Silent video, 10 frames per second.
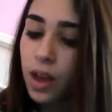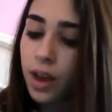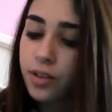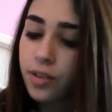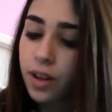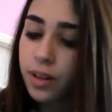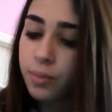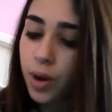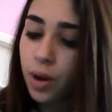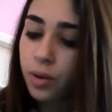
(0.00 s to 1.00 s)
Edgar Allan
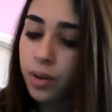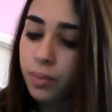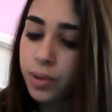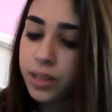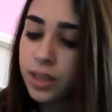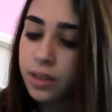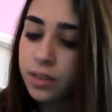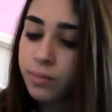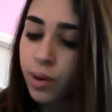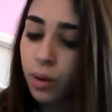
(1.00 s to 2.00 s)
Poe, Complete Tales
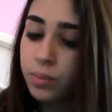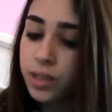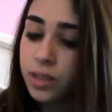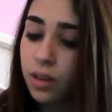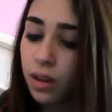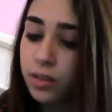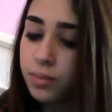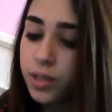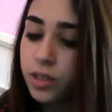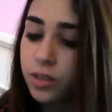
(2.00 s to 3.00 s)
and Poems, is the
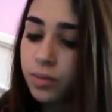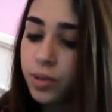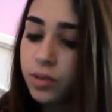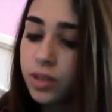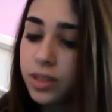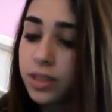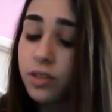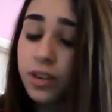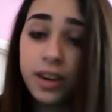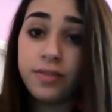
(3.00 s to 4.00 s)
ultimate tribute to his
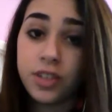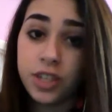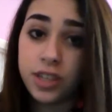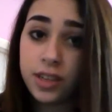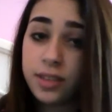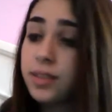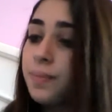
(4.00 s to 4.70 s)
creative genius.